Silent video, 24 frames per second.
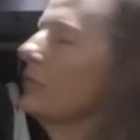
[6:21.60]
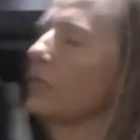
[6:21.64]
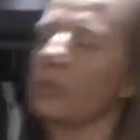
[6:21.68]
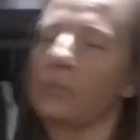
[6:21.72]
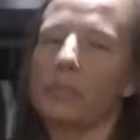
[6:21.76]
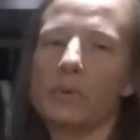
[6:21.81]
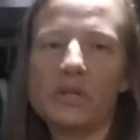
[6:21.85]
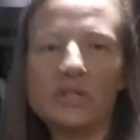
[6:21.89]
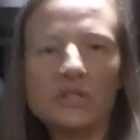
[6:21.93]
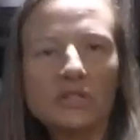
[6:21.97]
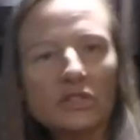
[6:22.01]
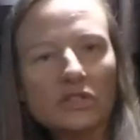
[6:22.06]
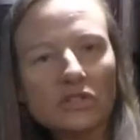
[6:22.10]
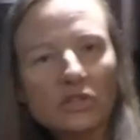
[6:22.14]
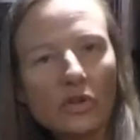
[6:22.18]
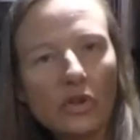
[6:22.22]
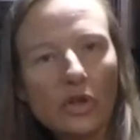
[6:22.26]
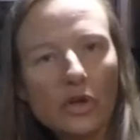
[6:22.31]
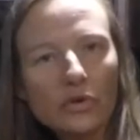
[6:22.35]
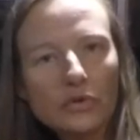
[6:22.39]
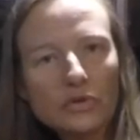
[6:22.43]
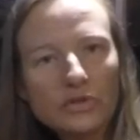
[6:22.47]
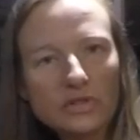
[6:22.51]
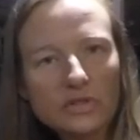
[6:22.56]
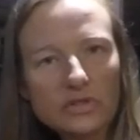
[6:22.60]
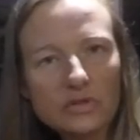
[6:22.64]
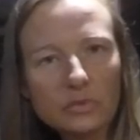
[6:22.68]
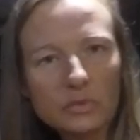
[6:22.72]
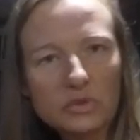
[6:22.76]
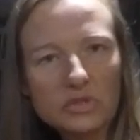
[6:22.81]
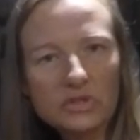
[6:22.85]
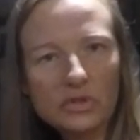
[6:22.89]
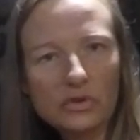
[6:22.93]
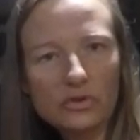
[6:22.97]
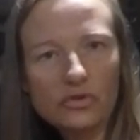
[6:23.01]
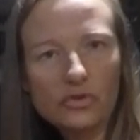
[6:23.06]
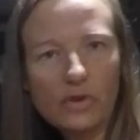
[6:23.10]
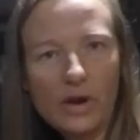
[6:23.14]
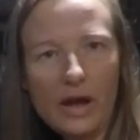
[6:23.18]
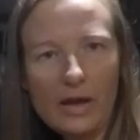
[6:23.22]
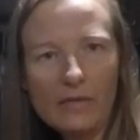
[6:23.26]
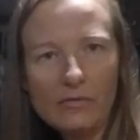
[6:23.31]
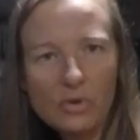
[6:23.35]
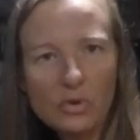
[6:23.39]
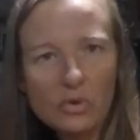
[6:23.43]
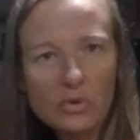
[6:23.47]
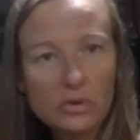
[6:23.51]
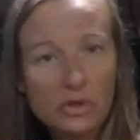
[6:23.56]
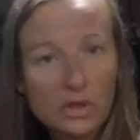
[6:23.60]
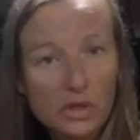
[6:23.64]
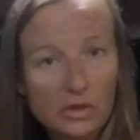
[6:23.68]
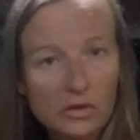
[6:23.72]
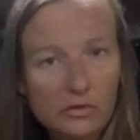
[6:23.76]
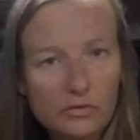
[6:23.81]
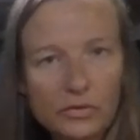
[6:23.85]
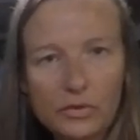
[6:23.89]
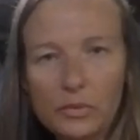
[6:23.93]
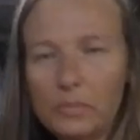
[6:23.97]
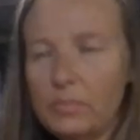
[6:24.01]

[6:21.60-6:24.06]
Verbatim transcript: for business clothes since we still travel for